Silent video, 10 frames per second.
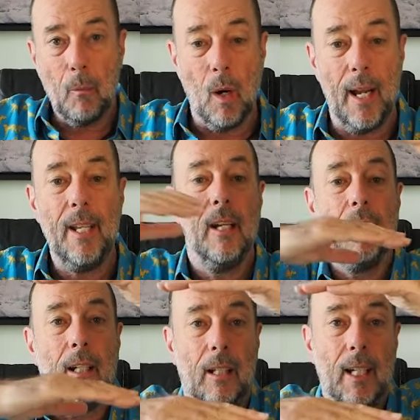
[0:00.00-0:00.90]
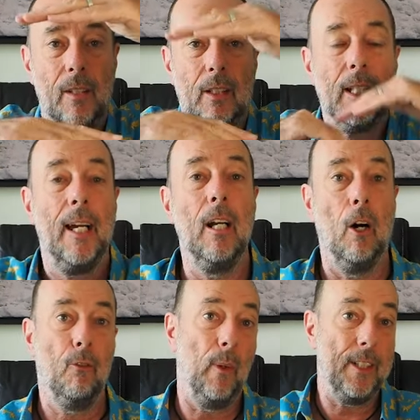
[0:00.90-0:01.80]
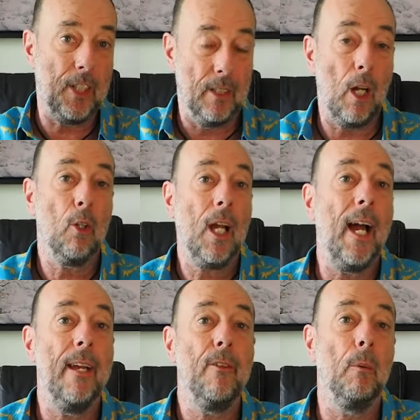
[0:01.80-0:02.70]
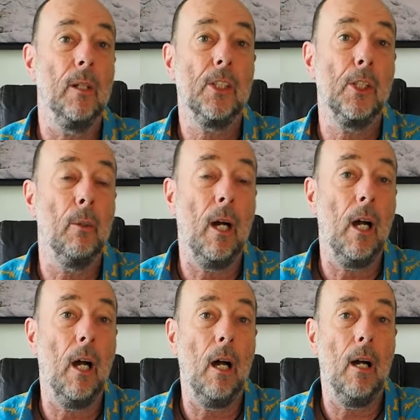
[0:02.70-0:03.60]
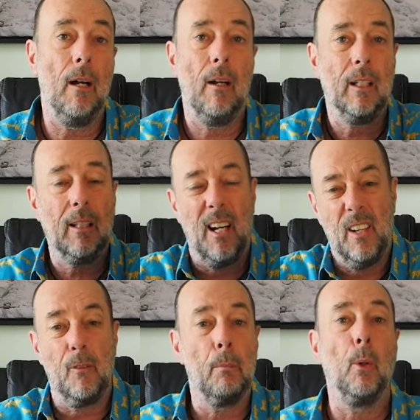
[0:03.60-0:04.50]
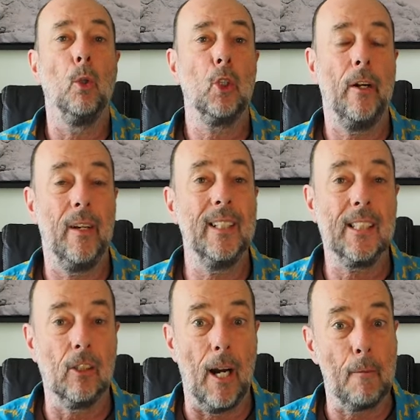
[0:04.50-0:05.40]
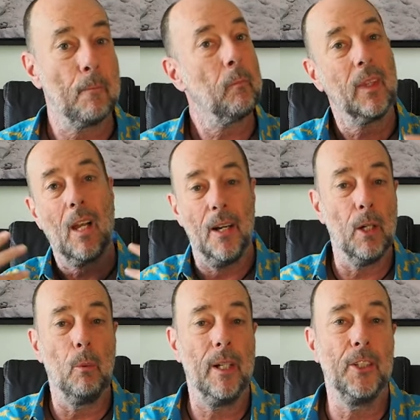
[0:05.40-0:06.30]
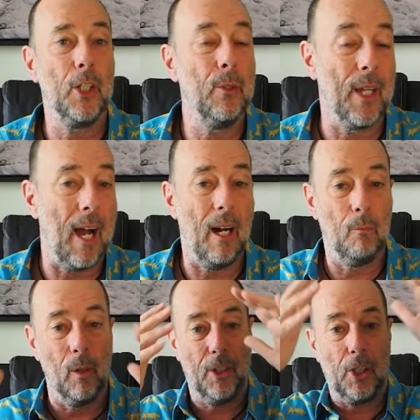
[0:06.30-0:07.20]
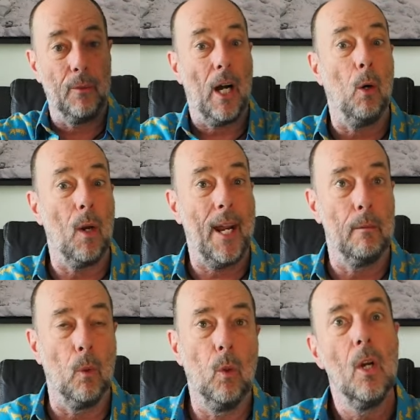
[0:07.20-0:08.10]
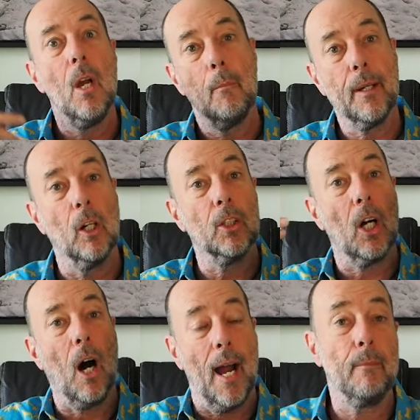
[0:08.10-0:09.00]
way, you're going to cut the tail off, which is okay if you want to do a kind of a portrait on Instagram. I don't want to do that. I want to show the whole animal because I am